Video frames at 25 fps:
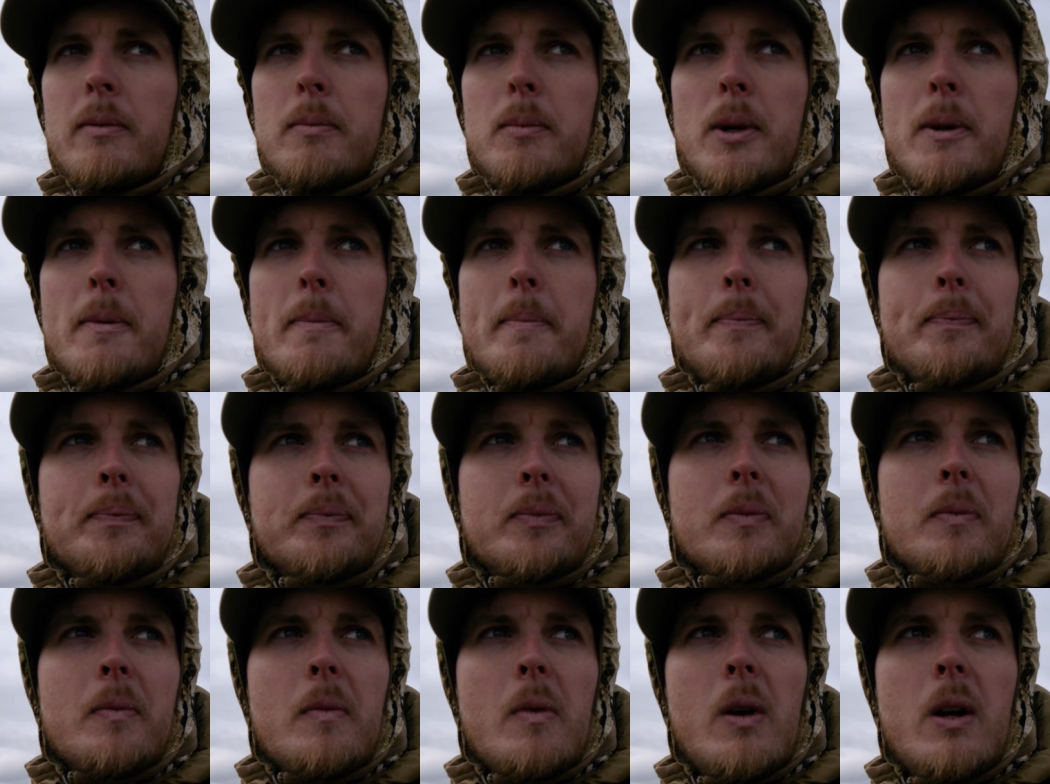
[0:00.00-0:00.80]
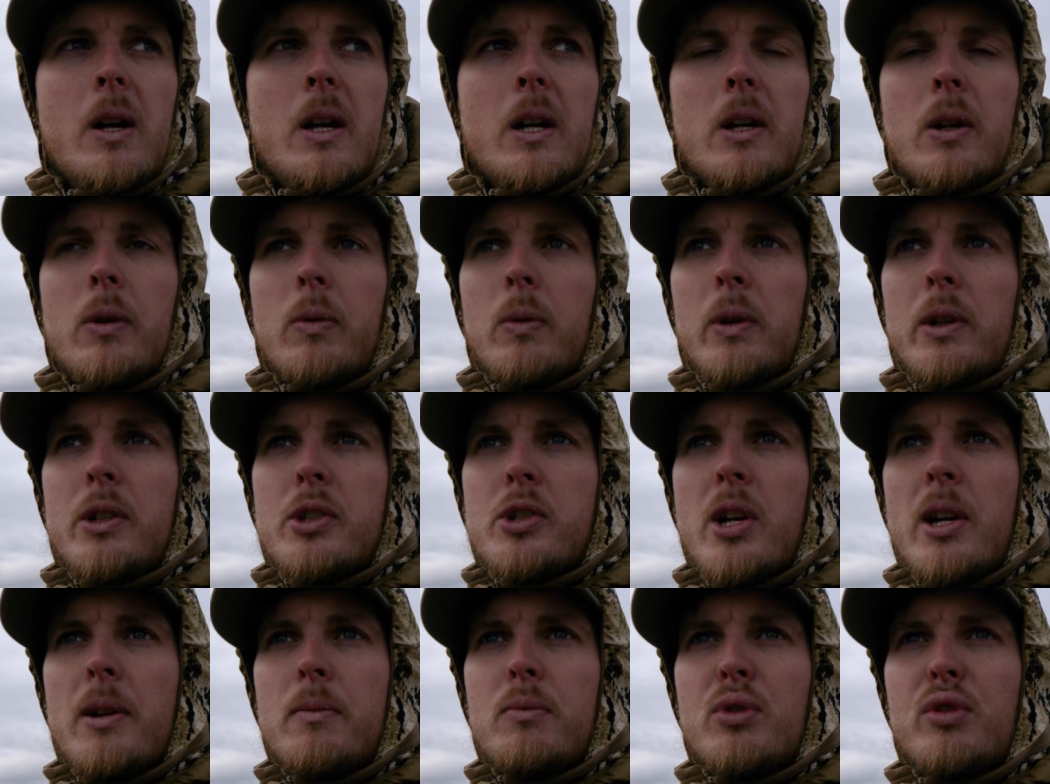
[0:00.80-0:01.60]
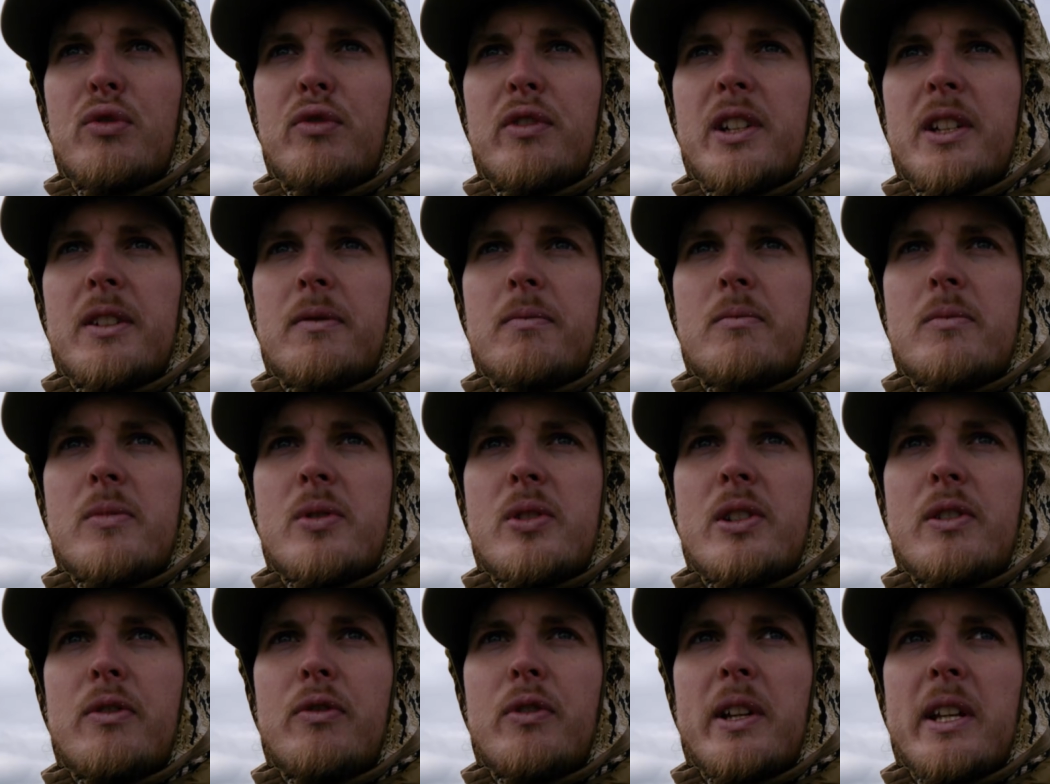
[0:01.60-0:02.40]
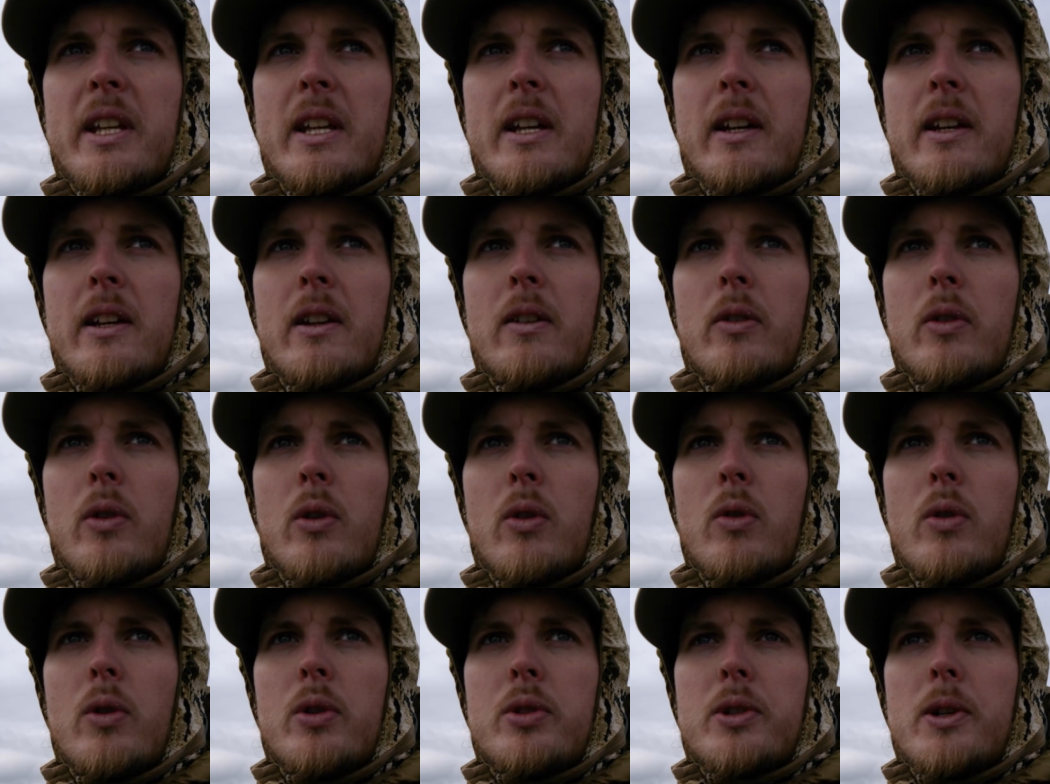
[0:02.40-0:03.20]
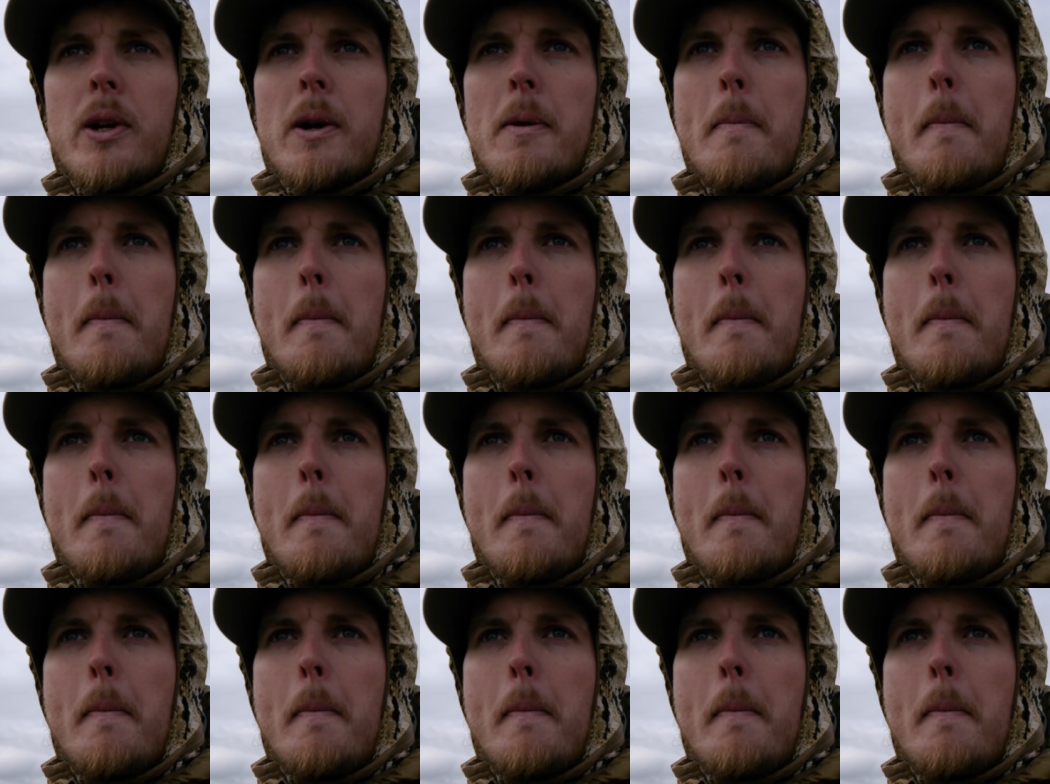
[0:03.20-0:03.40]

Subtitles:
but we're going to try to move in, see if we can't get a little closer.